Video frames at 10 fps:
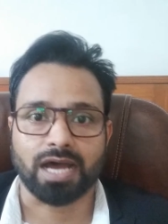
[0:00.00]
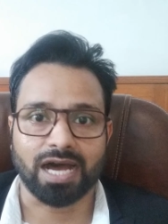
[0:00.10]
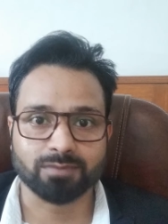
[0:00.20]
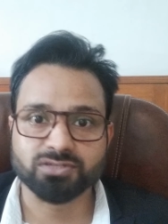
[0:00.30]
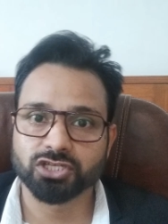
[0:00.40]
I
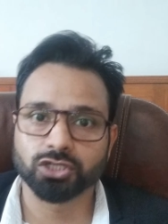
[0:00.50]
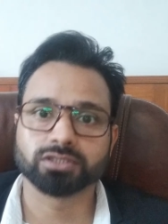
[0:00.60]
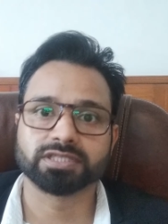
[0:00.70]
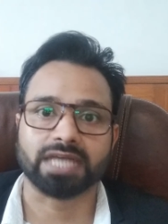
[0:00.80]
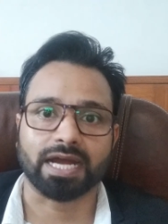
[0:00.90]
am sure
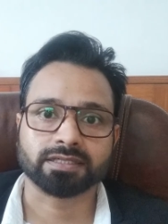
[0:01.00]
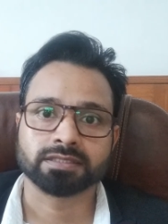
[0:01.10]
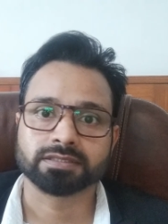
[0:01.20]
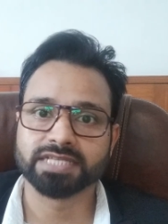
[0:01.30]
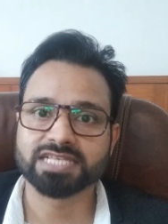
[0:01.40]

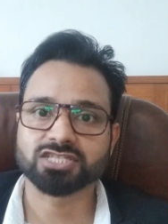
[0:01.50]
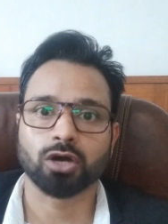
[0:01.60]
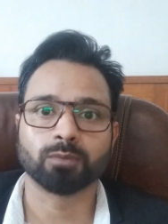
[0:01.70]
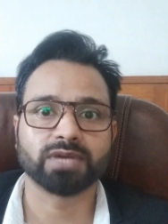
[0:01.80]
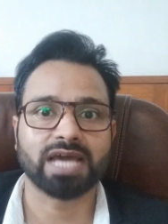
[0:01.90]
that this
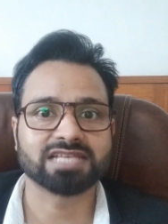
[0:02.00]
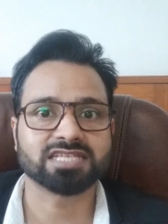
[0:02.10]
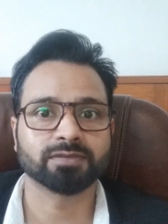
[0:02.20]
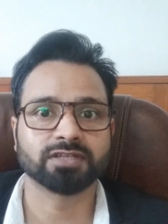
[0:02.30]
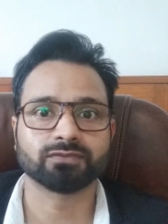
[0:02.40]

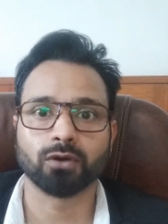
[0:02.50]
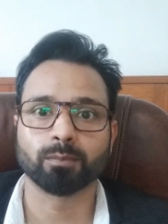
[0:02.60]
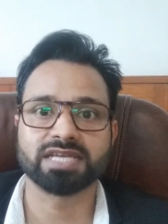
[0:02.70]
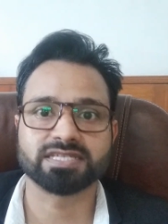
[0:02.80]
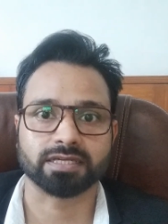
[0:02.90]
comprehensive
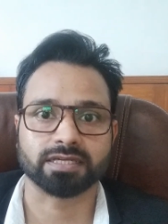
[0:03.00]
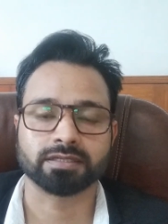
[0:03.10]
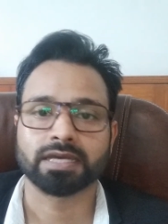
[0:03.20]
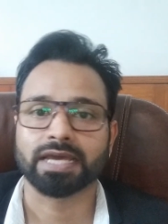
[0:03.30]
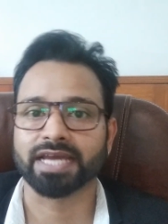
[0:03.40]
information
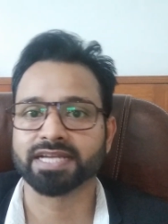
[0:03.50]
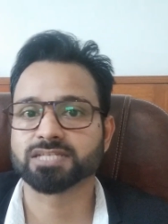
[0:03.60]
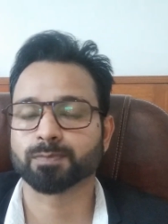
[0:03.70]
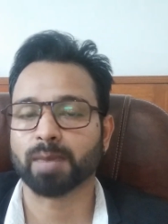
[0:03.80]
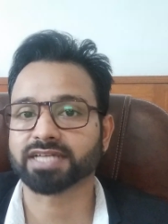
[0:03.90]
in
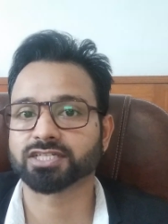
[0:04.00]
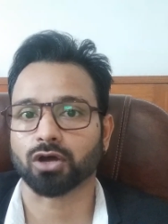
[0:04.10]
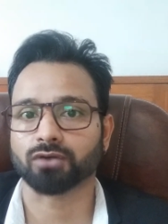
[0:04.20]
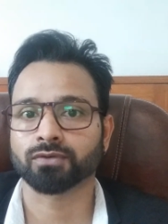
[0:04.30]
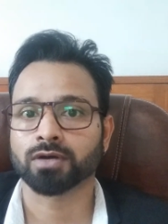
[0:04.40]
respect
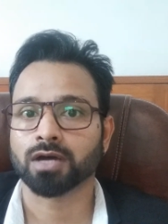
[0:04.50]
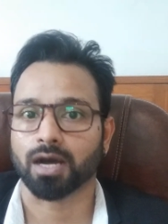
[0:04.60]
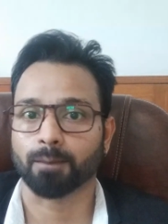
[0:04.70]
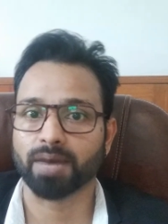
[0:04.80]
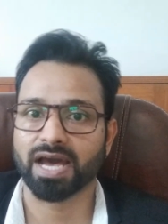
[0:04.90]
of a
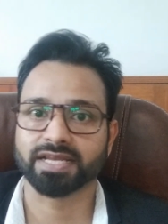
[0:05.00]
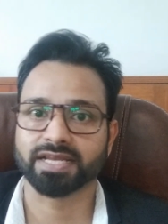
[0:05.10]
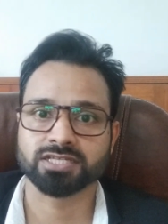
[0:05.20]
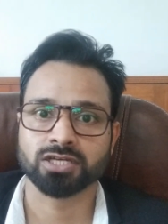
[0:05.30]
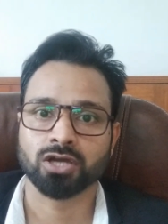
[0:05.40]
marriage
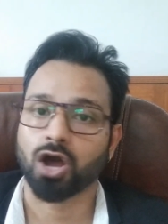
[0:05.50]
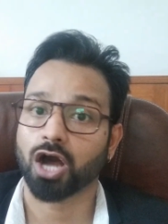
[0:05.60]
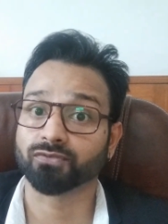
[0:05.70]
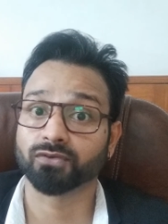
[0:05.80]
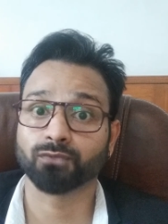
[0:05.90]

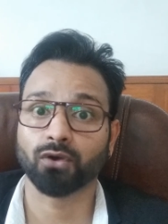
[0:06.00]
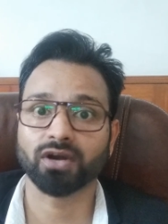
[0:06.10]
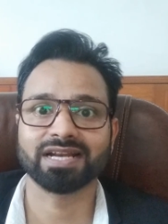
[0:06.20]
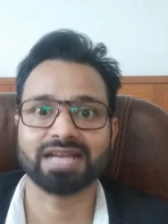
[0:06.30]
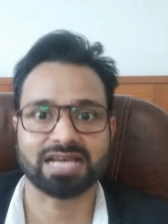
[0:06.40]
of a
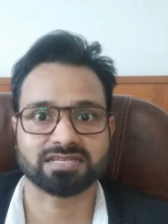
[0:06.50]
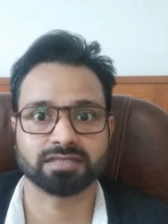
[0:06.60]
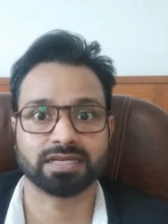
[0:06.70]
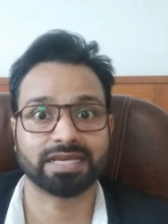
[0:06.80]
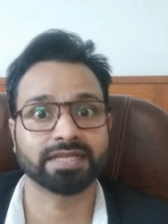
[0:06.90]
foreign
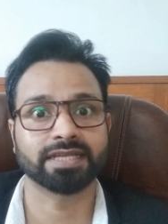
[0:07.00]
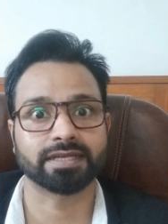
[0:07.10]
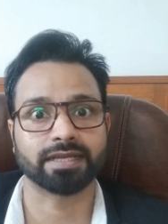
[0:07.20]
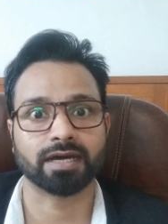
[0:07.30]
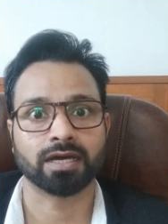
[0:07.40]
national in
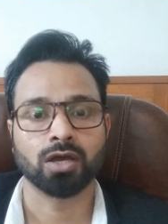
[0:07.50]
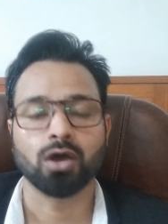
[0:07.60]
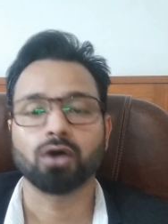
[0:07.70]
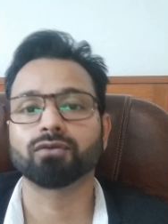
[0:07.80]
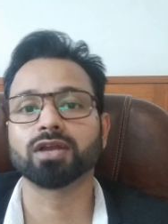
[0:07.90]
India
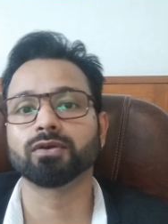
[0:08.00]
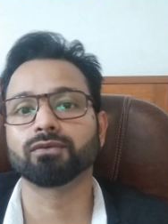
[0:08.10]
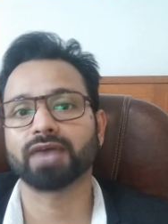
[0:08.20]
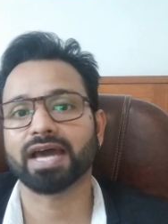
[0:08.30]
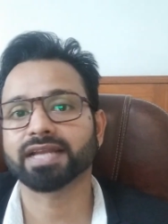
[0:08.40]
will be
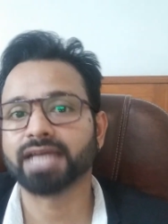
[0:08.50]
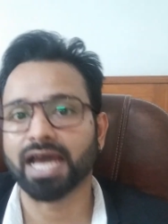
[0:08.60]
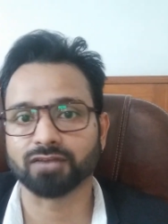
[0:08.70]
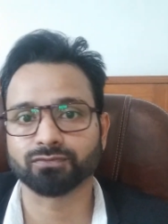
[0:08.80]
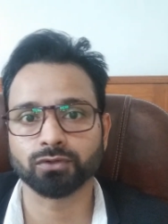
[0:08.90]
very
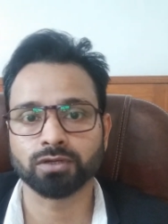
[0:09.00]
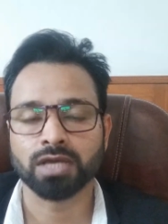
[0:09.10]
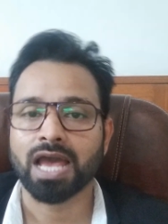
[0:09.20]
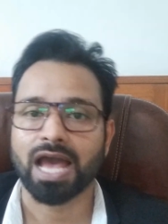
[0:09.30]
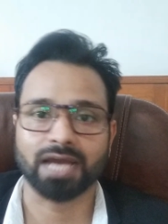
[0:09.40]
helpful
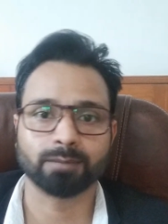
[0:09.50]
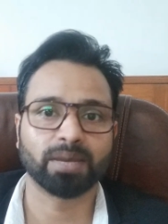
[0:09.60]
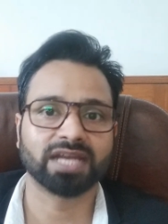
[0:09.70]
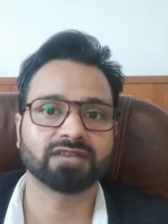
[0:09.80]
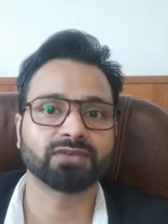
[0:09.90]
and
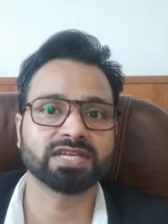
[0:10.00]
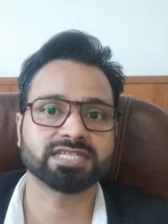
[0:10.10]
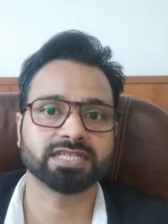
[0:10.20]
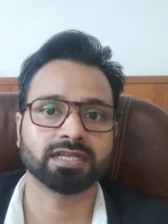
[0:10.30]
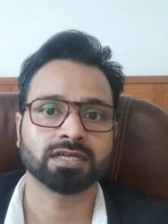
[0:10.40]

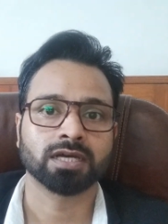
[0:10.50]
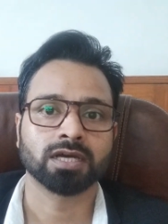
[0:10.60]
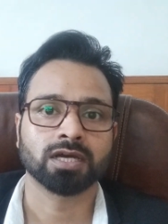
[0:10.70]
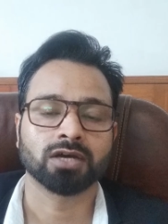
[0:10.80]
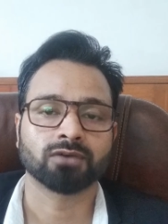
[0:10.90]
beneficial
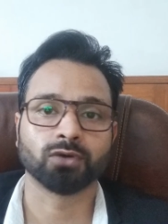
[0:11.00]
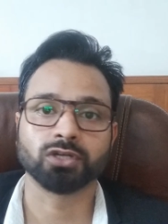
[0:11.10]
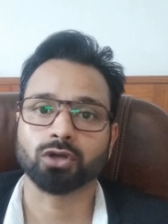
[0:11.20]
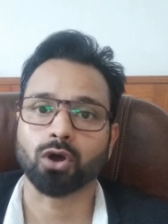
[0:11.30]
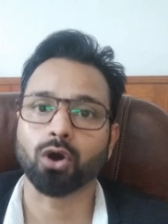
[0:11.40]
for
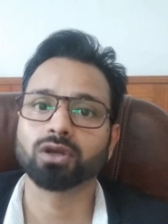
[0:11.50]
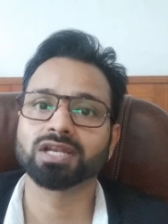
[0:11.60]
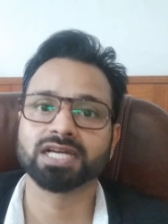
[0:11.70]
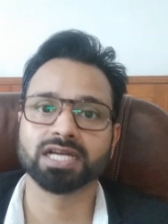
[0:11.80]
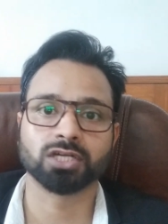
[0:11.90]
your all
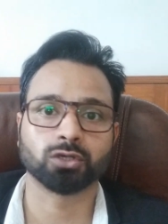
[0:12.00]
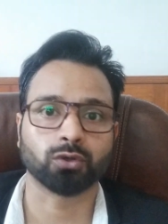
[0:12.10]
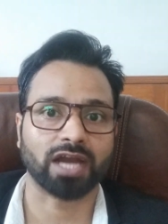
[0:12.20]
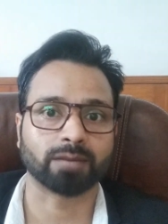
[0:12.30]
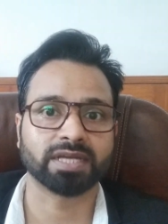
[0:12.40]
legal
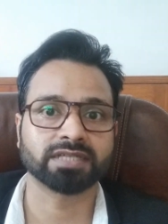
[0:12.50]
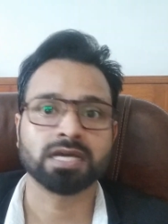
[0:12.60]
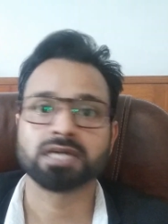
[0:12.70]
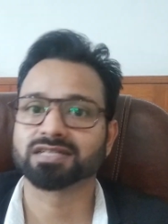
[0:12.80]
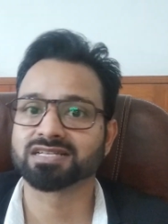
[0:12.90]

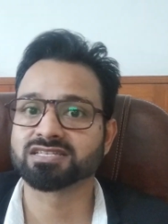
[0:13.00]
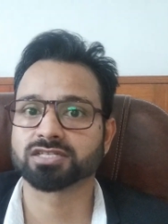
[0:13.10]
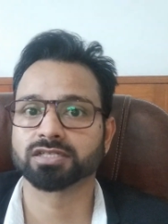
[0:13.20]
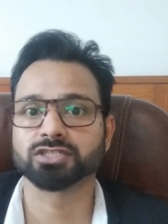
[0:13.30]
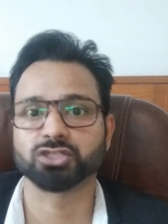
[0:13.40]
requirement
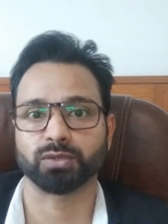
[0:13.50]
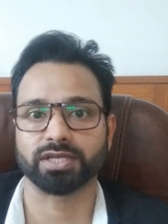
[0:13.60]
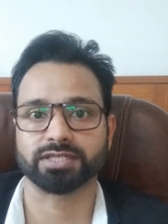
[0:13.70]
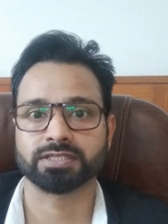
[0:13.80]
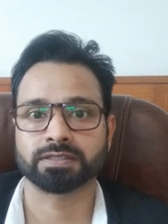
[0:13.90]
concerned to
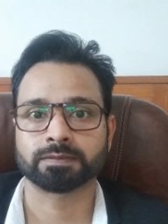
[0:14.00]
it.